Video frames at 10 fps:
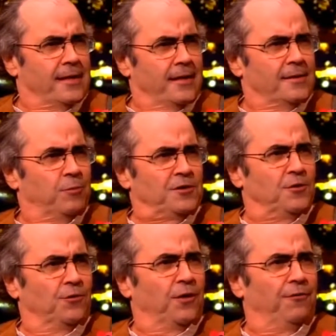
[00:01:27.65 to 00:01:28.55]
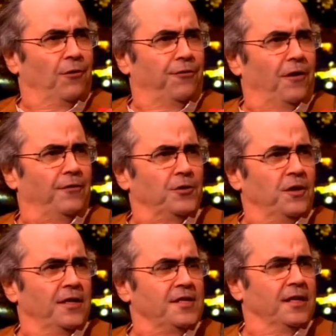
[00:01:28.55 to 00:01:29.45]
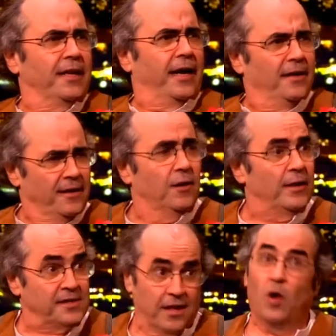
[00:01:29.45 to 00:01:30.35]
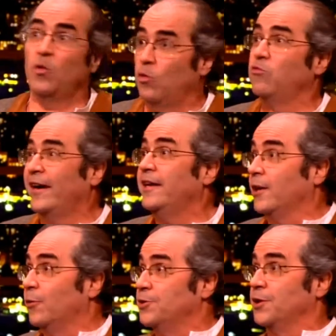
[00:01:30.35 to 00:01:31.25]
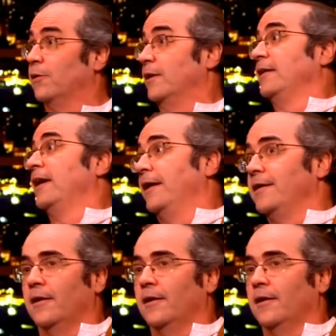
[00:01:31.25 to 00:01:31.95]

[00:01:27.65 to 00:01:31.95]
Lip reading: 1, 2, 3, 4, 5 on your listen again. And, you know, it's a local radio show in the end. You know,